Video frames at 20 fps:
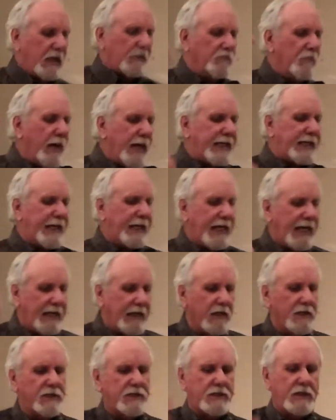making a
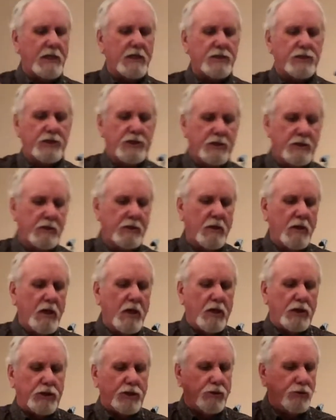decision
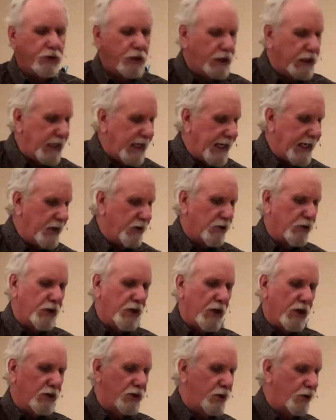to
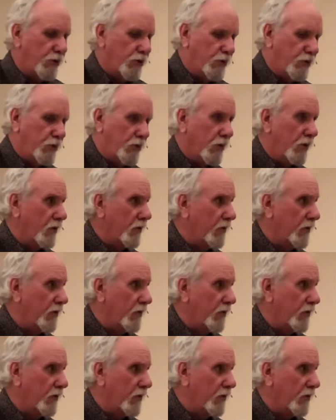yield to